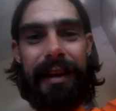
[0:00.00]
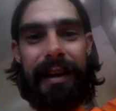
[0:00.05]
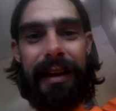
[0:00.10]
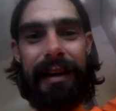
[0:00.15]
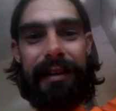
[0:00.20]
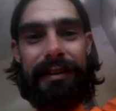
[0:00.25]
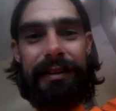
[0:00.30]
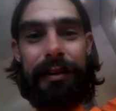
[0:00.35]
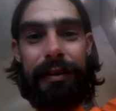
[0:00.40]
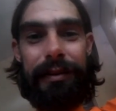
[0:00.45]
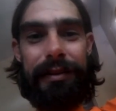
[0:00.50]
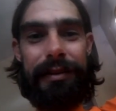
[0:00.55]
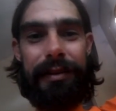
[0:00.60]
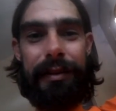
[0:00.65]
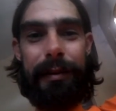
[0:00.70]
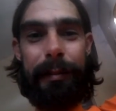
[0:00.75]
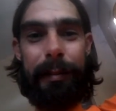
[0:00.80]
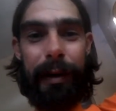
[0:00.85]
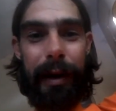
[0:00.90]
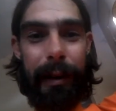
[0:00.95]
I told you
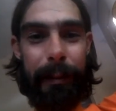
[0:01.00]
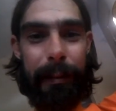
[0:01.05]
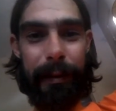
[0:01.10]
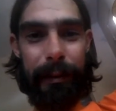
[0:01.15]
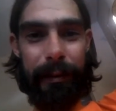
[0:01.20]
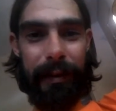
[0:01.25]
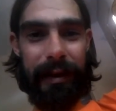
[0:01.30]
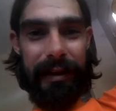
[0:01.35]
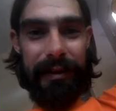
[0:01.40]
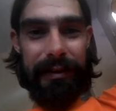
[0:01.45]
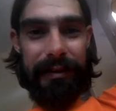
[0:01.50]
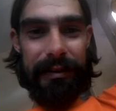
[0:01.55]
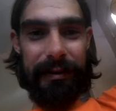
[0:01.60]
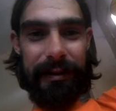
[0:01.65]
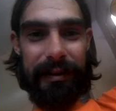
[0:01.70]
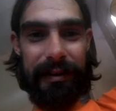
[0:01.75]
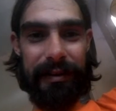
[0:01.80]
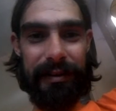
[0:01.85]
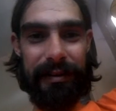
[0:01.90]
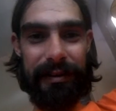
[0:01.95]
the proper way to
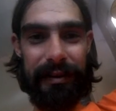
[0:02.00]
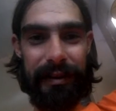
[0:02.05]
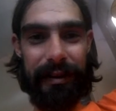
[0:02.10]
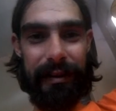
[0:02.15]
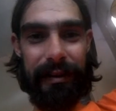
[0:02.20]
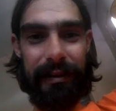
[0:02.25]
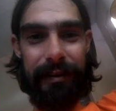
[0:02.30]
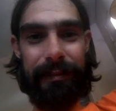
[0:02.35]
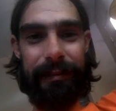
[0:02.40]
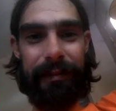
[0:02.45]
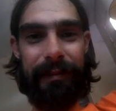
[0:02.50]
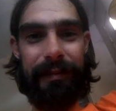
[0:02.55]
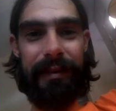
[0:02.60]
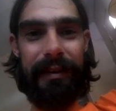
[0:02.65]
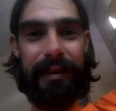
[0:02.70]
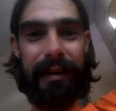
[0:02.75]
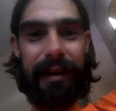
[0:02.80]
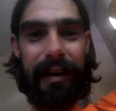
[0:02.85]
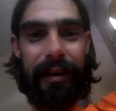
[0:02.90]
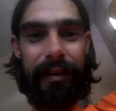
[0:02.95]
install
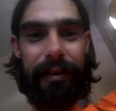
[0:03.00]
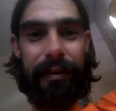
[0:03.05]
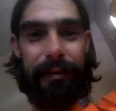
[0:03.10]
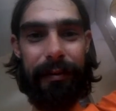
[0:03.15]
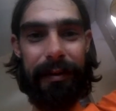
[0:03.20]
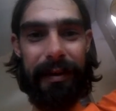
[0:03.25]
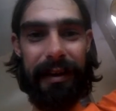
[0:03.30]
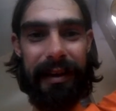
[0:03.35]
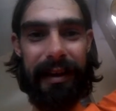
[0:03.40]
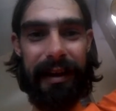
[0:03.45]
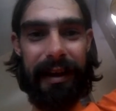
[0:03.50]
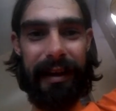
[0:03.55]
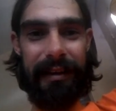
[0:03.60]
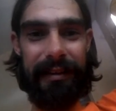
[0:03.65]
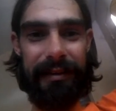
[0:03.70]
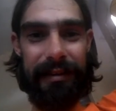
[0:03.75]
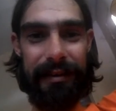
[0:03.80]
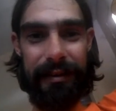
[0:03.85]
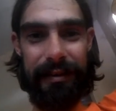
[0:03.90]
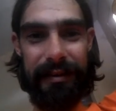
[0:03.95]
a 3
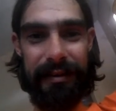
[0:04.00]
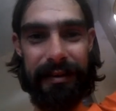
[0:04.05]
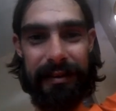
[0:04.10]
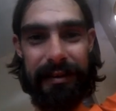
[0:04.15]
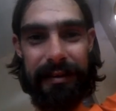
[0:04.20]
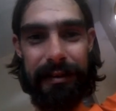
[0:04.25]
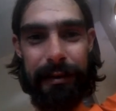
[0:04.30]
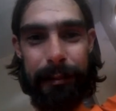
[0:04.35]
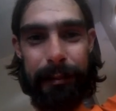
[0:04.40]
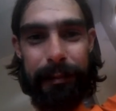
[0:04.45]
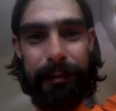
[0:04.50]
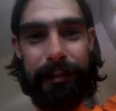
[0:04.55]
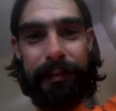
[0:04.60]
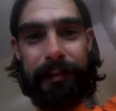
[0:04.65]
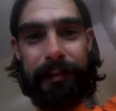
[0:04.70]
ANSUL system